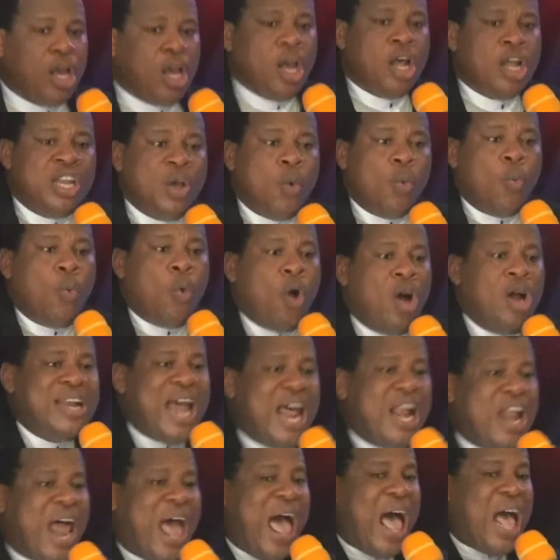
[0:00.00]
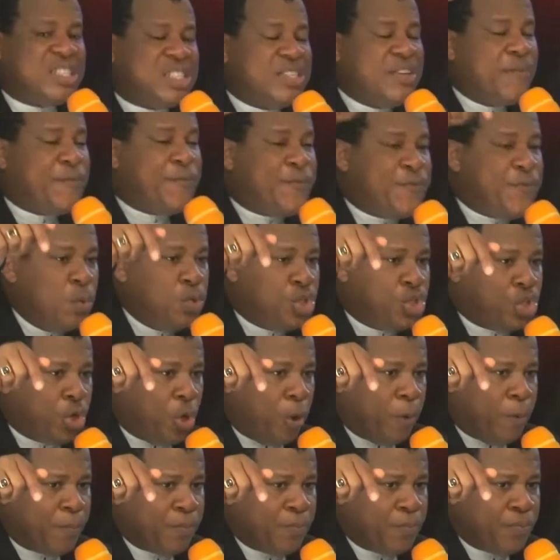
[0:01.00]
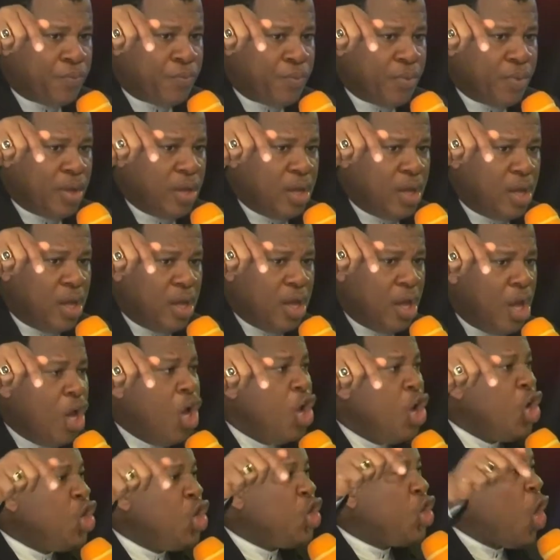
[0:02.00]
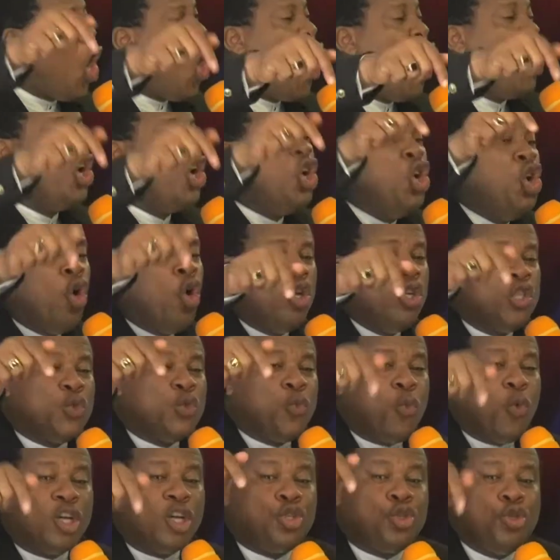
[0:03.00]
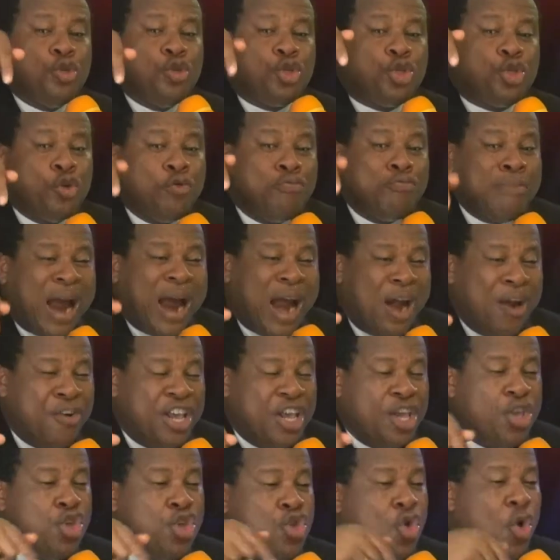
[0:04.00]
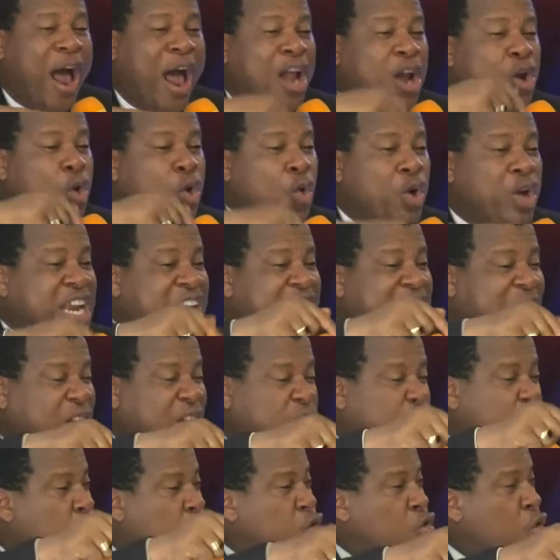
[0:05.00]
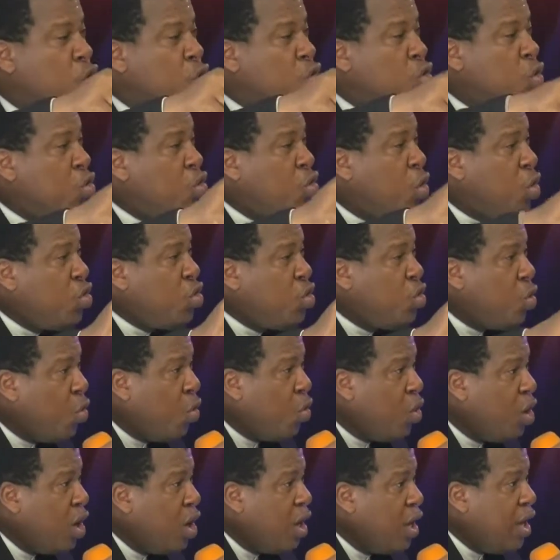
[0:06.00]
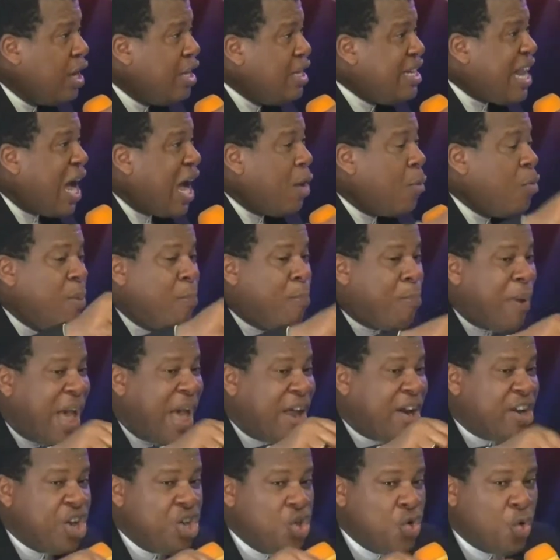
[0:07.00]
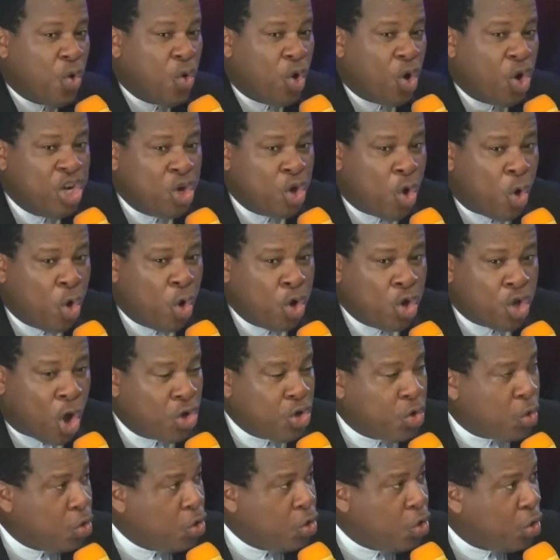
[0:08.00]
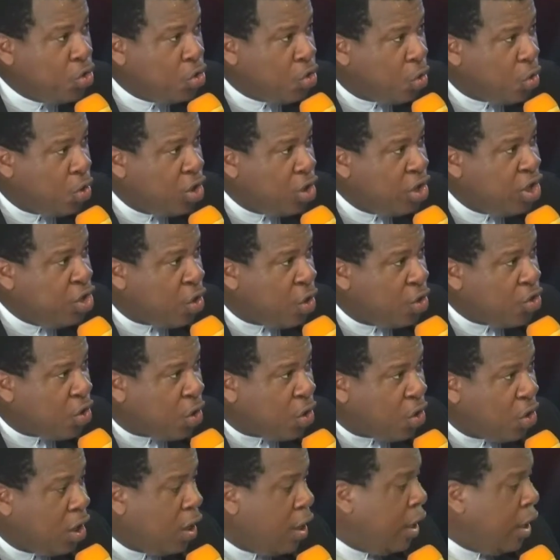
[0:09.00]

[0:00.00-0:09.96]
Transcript: The one that has the future. God knows what you should marry. You are looking at Oyo, yo, yo, yo, that will bury you in Oyo, yo, yo, yo, in Oyo.